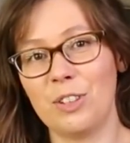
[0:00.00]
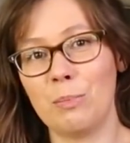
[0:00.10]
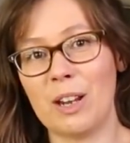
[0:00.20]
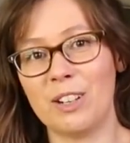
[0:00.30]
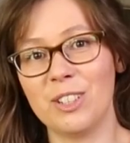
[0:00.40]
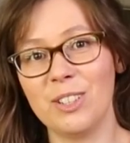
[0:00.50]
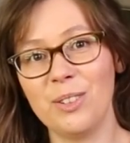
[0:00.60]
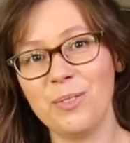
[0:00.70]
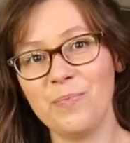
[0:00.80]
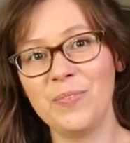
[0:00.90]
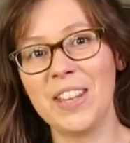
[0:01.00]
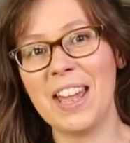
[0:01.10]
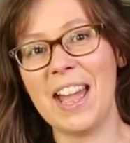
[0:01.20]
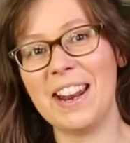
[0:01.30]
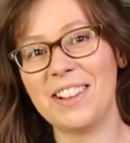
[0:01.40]
feel better soon,
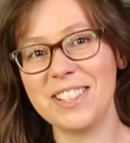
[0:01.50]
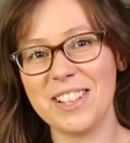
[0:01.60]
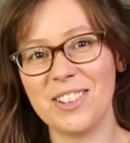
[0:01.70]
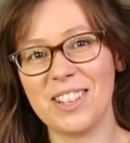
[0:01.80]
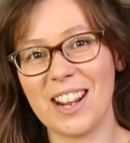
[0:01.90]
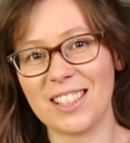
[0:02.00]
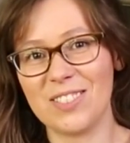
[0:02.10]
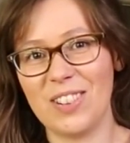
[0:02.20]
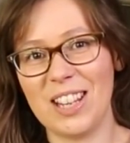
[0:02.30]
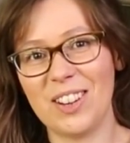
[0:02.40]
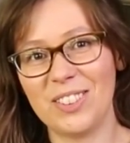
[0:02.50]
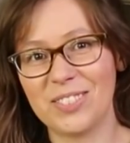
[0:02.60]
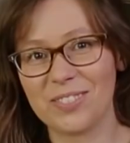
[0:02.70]
and I'll see you in the next video.